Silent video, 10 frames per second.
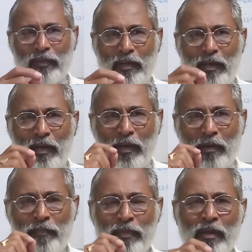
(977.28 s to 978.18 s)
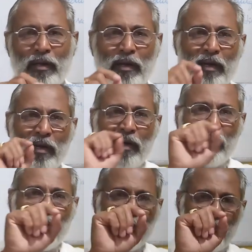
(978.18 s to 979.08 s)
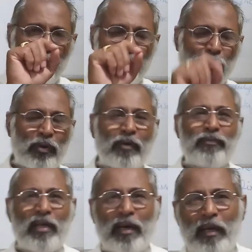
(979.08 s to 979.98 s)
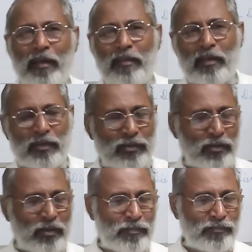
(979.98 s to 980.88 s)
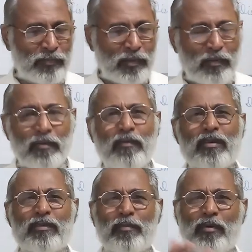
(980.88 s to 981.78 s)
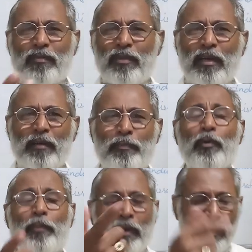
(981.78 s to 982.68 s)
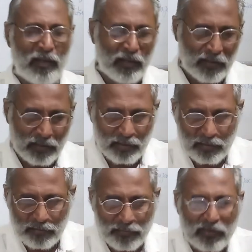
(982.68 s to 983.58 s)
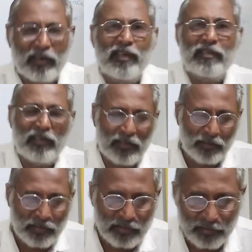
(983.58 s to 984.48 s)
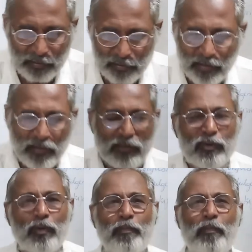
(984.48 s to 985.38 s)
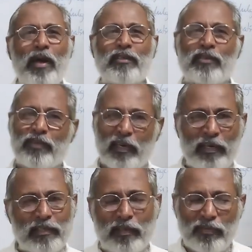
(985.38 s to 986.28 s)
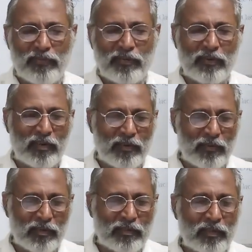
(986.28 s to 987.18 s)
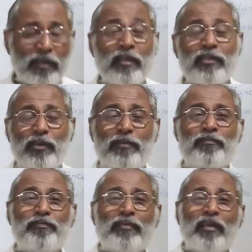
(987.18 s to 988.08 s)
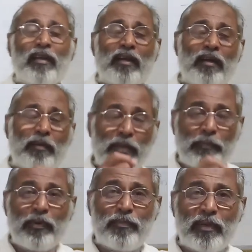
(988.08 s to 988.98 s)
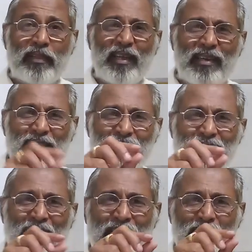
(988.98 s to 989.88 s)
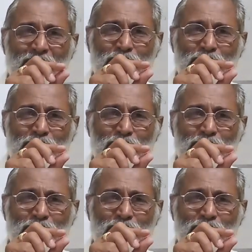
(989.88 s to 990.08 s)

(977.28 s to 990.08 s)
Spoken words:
the pore of the eye, that is, what is the pore of the eye? Pupil. I forget suddenly, man. So, parts of the eye itself, if I forget what is there. So, the pupil, then they start